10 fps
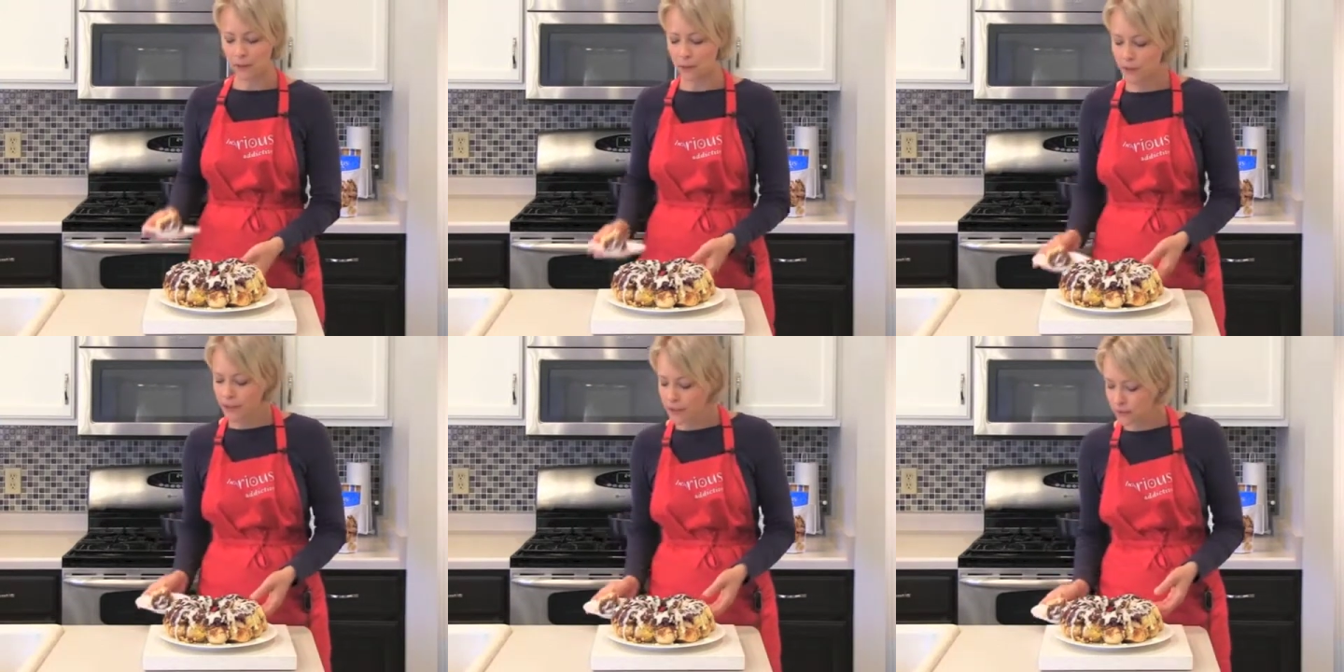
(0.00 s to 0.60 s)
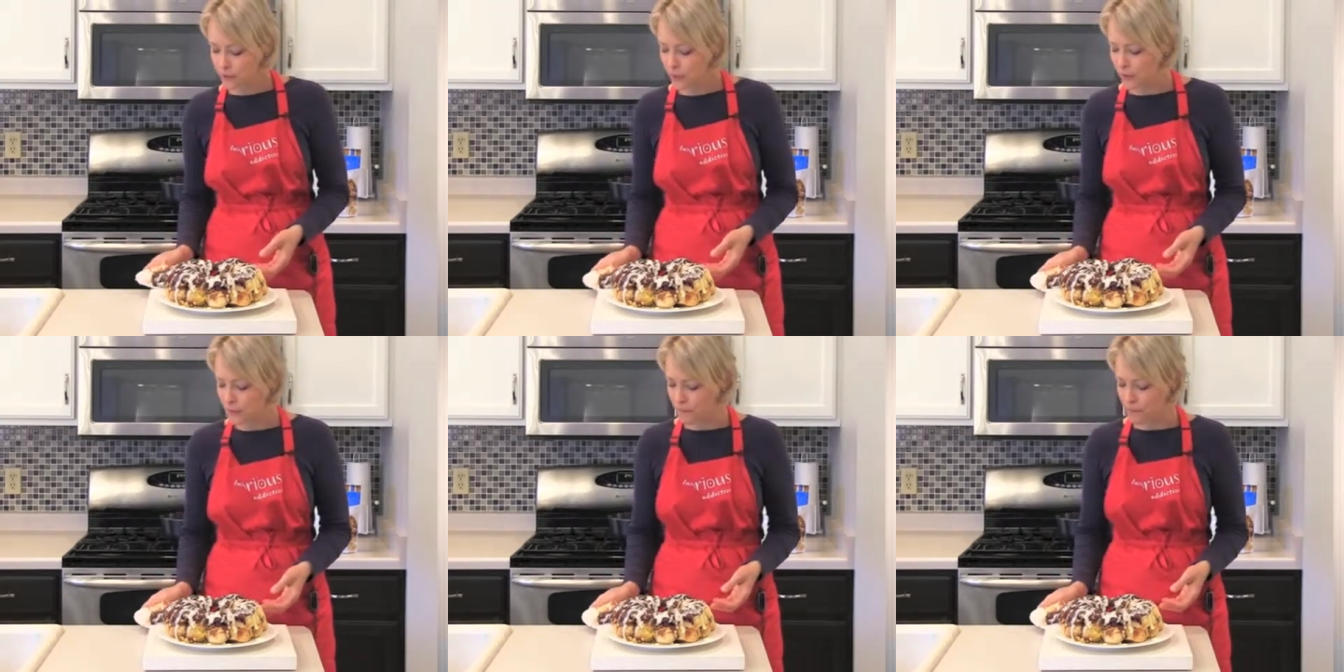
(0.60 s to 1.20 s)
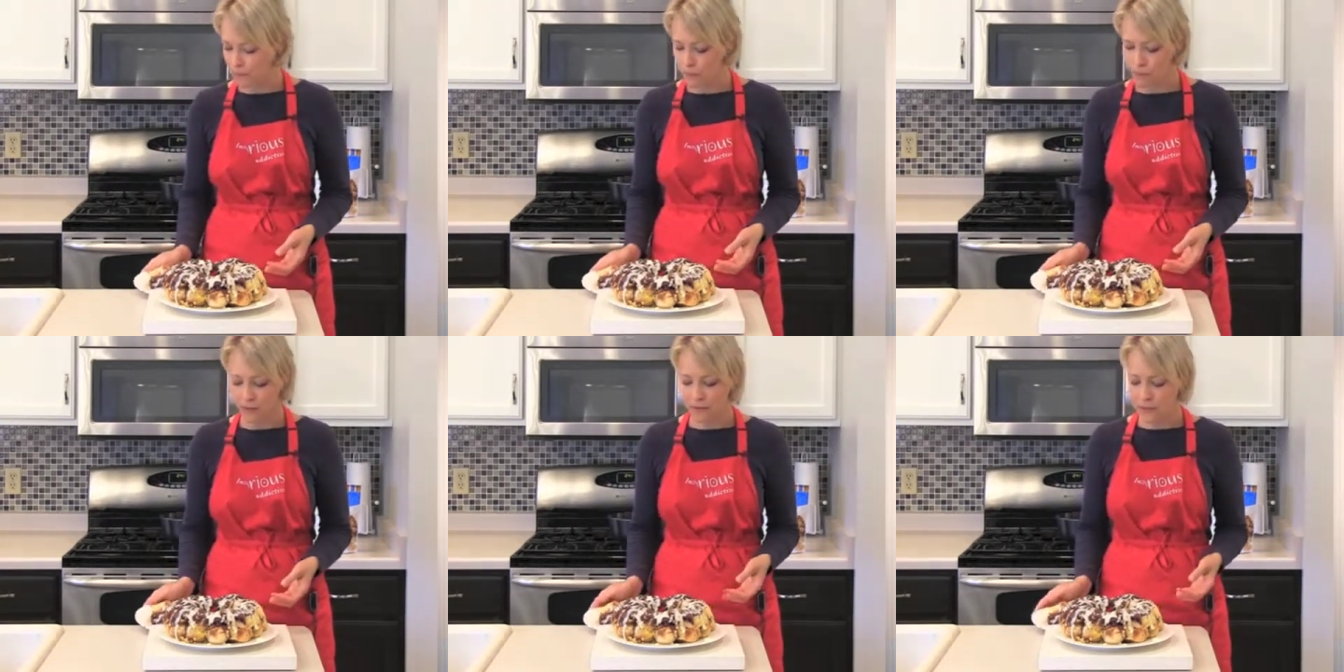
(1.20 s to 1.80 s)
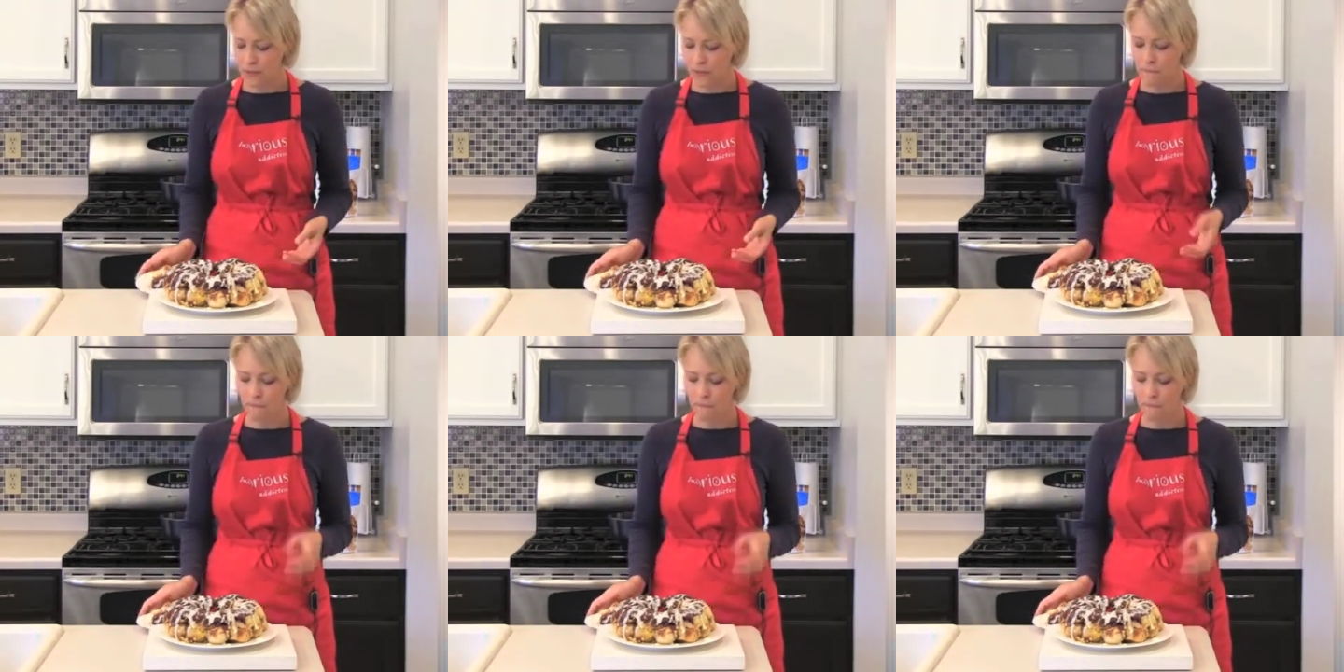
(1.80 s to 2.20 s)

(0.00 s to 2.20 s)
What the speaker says: treat or breakfast.